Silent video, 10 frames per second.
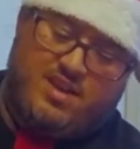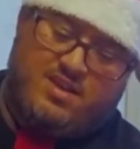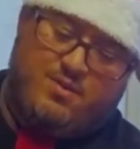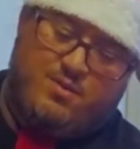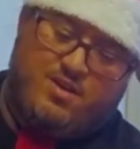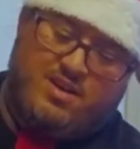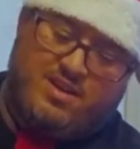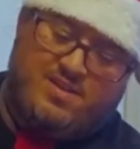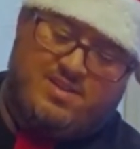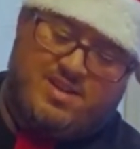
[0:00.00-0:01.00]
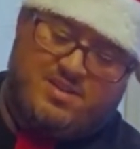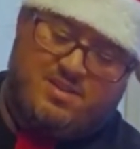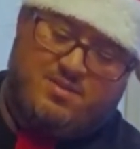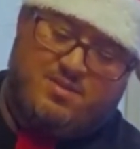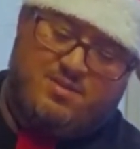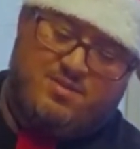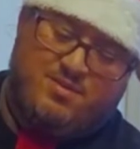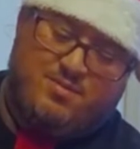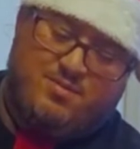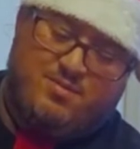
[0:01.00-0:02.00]
that could work. That was actually
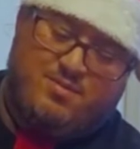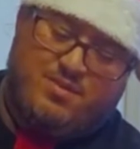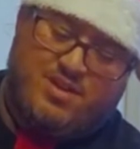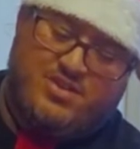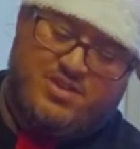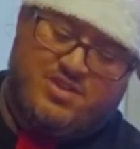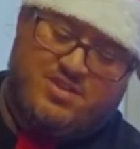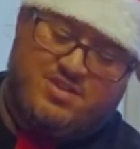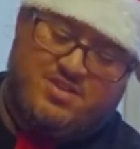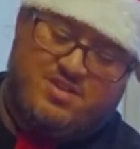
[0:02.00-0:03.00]
pretty genius.